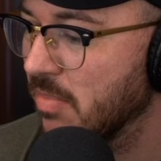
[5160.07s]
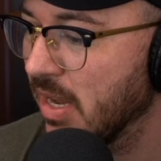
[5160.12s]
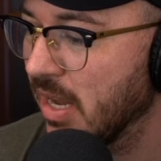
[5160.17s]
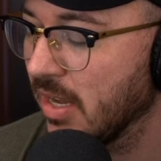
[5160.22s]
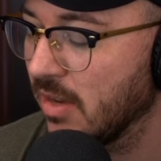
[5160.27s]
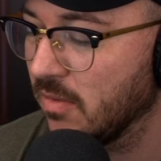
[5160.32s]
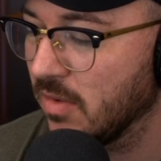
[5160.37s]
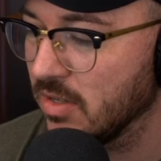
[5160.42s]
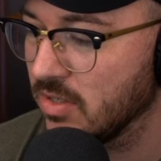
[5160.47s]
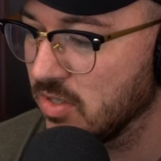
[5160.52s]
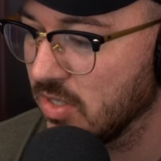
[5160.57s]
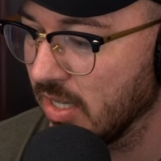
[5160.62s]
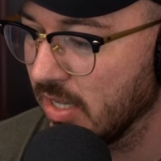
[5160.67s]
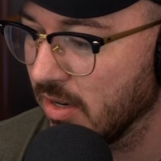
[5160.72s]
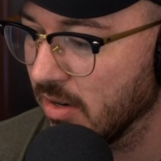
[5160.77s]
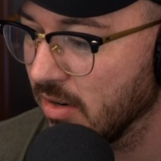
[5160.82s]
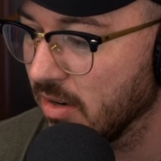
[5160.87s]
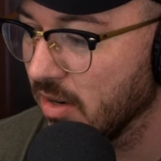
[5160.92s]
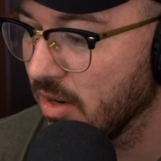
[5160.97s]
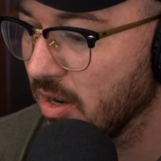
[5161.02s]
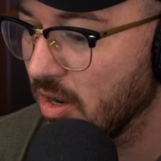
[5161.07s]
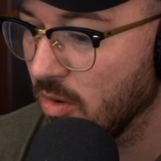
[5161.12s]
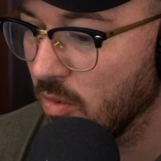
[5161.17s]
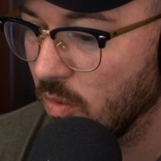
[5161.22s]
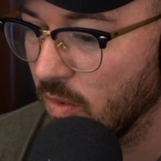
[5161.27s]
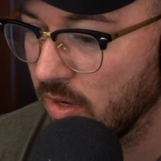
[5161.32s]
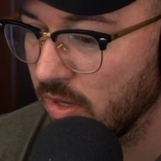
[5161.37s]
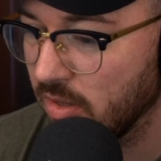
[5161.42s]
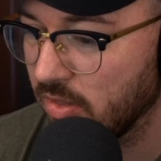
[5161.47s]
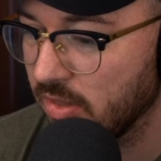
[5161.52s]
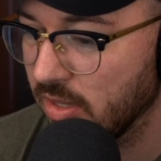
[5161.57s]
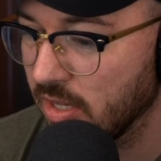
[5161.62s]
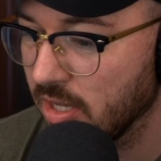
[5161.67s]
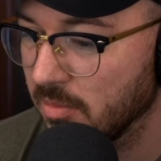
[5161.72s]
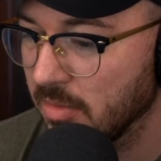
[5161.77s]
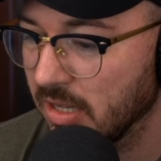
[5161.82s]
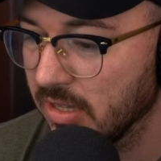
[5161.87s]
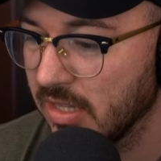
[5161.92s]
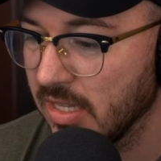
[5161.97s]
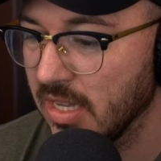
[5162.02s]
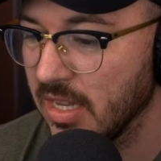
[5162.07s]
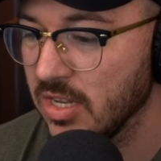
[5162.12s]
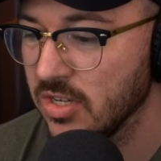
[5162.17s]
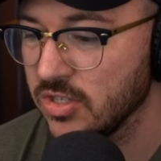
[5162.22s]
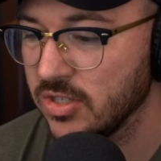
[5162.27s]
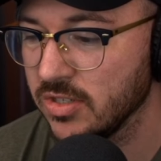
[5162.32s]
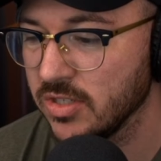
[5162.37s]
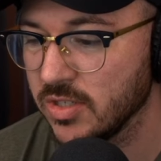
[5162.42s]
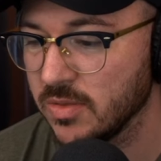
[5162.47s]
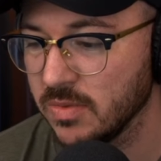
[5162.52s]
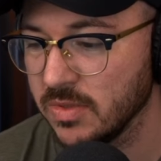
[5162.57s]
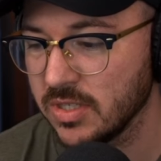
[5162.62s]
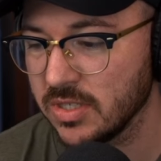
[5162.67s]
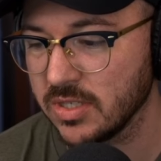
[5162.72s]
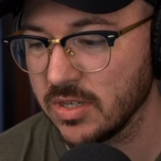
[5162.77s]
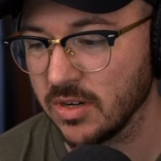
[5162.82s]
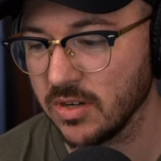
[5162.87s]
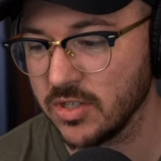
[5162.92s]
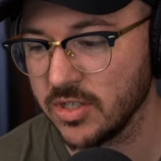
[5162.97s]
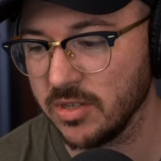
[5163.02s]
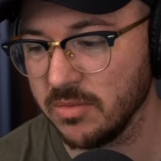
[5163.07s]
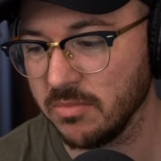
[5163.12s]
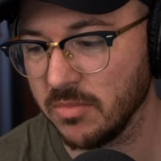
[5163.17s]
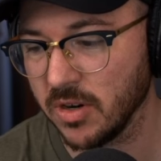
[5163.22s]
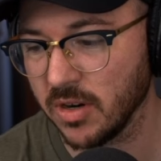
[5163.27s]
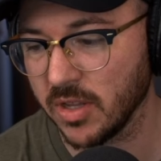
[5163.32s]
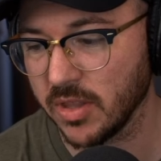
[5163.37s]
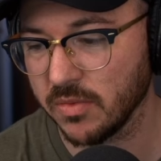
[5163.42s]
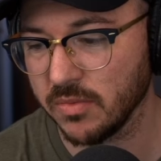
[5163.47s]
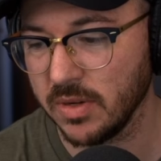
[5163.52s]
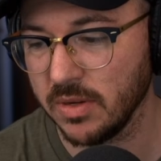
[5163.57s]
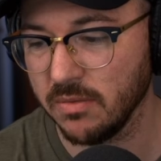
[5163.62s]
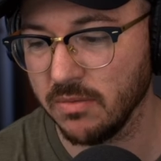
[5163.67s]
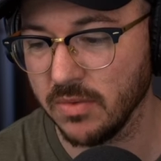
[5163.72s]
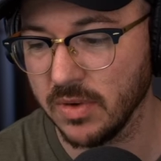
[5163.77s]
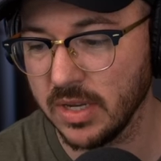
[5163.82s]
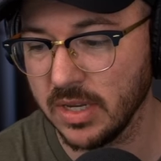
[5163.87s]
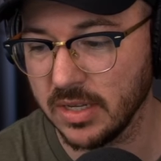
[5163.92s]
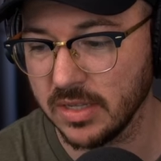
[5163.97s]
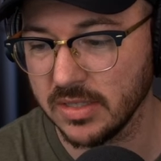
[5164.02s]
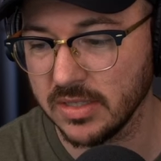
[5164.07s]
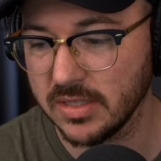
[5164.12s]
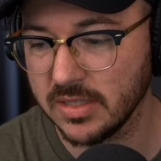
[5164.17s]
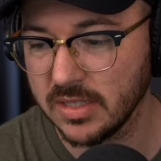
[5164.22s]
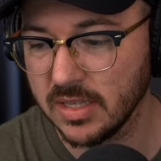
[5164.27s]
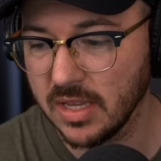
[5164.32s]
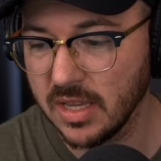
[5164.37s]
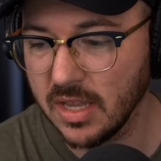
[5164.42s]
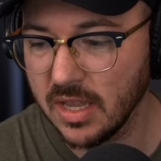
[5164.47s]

back and watch later. What do you think about the issues with Starship Mark III rings?